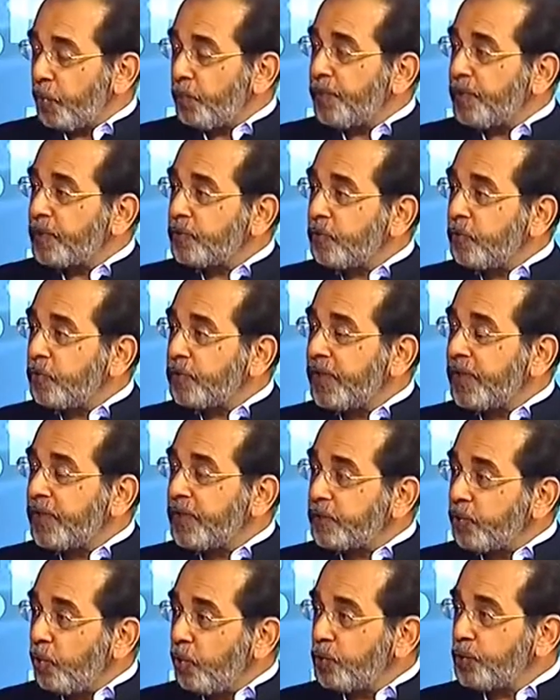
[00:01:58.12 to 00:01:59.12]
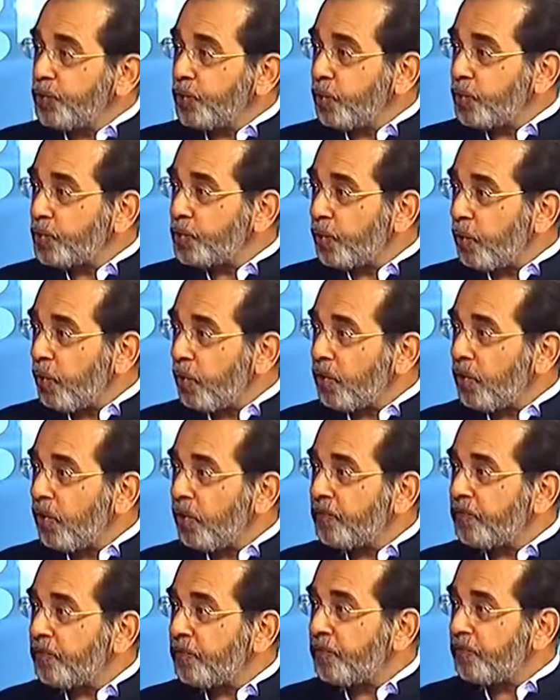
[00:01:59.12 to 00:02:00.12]
Offshore patrol. There is also talk
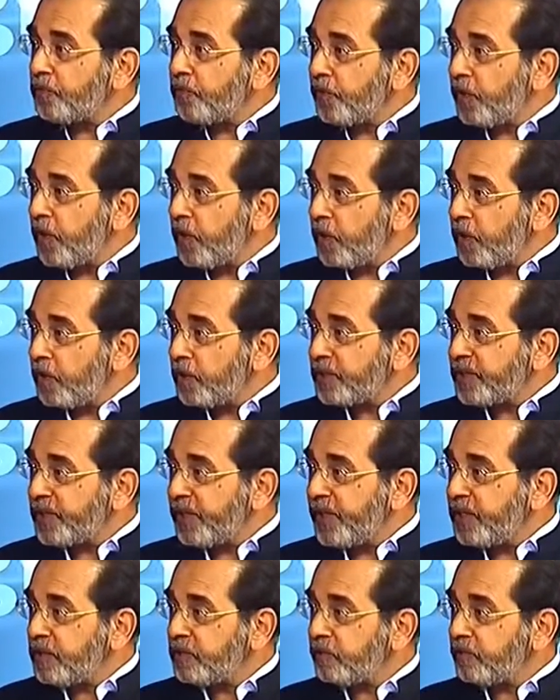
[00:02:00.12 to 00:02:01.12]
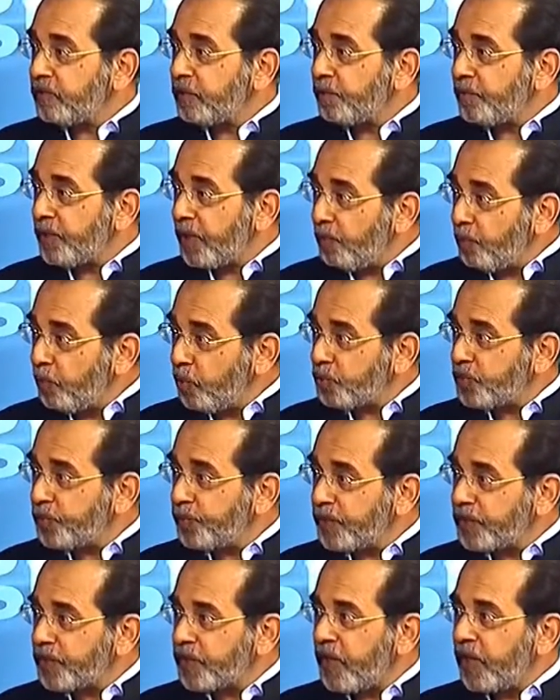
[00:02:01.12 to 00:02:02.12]
of sales of the BrahMos
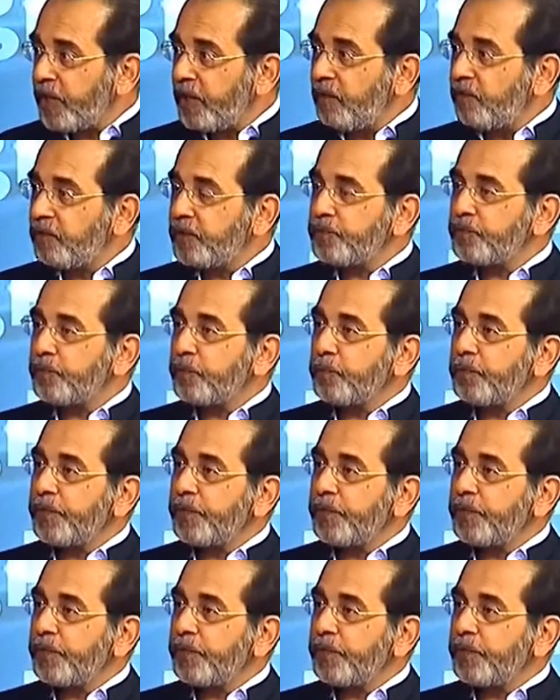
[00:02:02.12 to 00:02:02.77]
missile, which